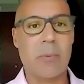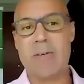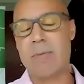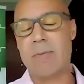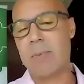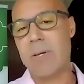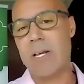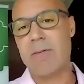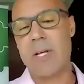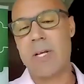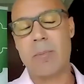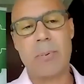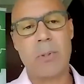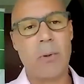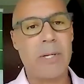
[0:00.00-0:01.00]
We have, we have
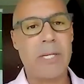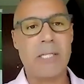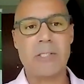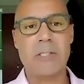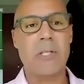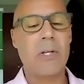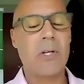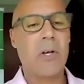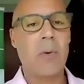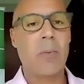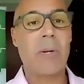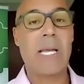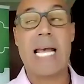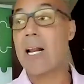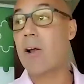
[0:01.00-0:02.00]
employees,
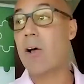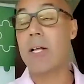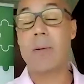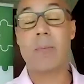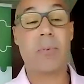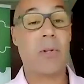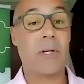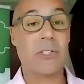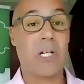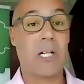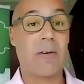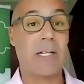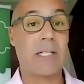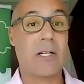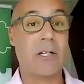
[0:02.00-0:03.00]
we had all employees all
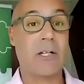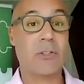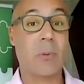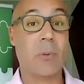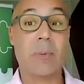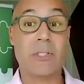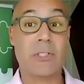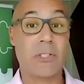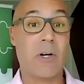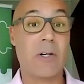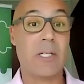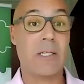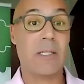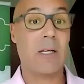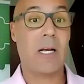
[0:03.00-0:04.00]
around the country when we
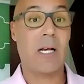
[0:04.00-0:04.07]
started,